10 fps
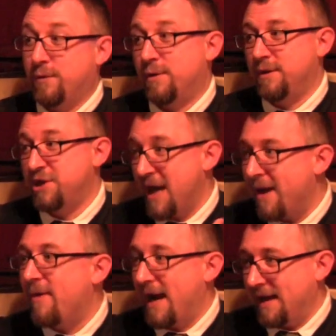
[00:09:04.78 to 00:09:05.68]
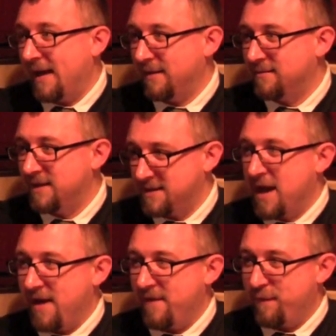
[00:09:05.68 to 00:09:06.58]
for generating this
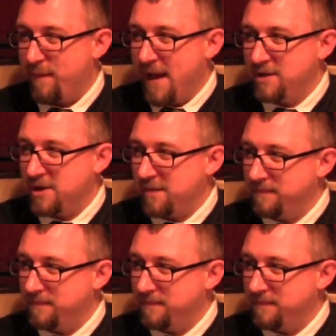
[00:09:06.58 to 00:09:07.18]
kind of information.